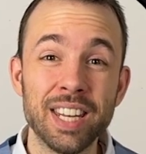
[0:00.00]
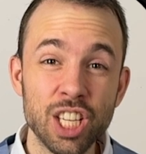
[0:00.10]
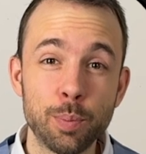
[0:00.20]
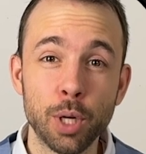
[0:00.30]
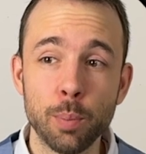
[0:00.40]

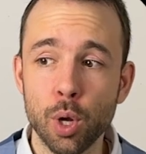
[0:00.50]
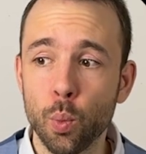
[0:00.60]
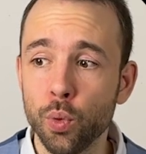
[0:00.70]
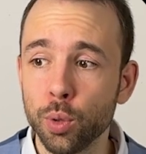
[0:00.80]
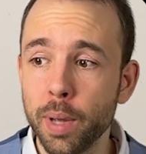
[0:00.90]
this
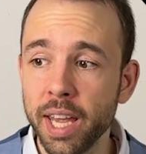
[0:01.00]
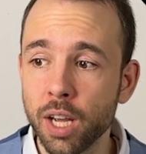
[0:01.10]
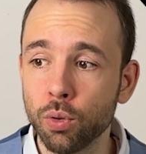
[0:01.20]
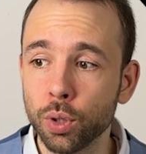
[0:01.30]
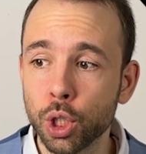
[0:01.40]
premium will be
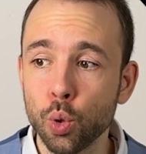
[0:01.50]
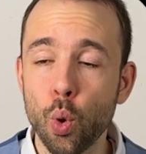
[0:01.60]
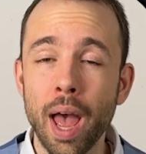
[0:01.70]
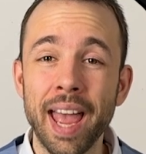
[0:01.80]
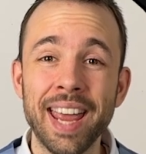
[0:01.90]
equal
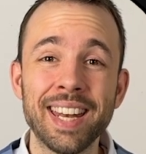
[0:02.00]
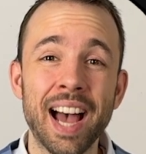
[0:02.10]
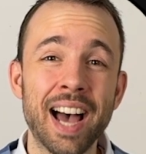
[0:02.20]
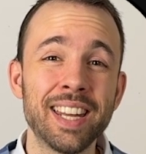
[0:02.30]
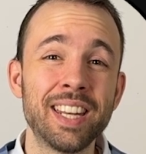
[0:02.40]
to
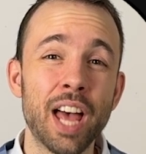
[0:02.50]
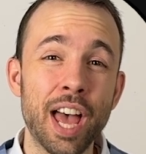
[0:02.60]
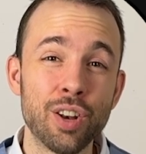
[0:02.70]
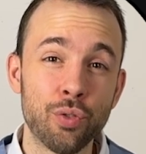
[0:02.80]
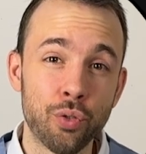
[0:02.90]

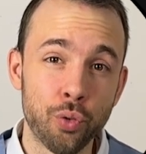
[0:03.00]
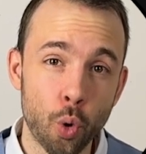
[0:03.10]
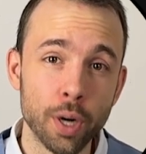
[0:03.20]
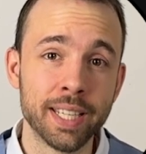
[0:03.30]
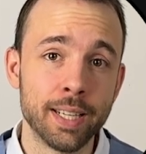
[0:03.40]

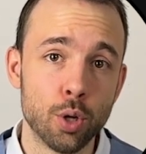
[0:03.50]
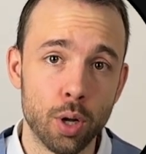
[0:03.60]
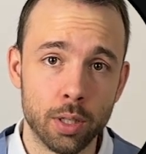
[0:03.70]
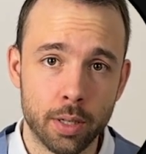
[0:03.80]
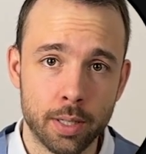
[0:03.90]

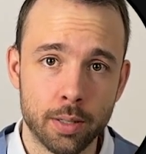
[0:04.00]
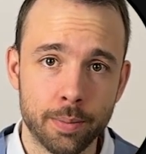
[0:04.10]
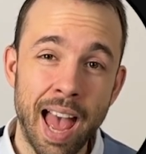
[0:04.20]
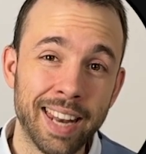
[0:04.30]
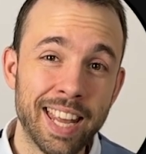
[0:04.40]
$840.
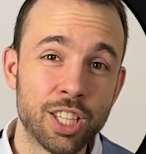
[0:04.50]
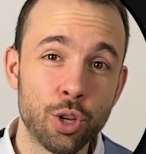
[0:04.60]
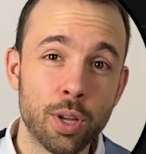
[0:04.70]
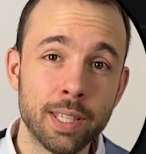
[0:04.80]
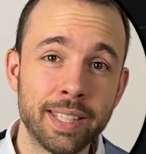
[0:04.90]
And as you
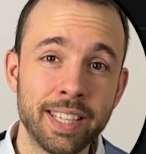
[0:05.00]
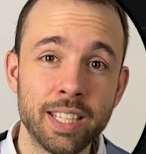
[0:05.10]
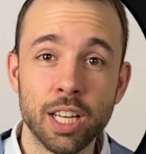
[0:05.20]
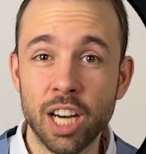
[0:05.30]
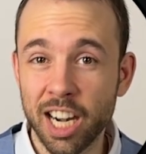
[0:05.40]
can see,
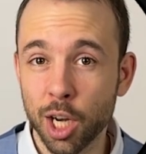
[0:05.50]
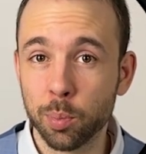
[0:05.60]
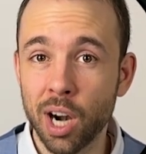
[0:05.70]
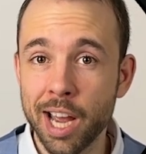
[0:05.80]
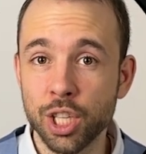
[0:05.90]
the target
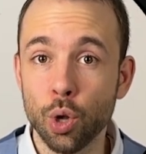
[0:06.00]
price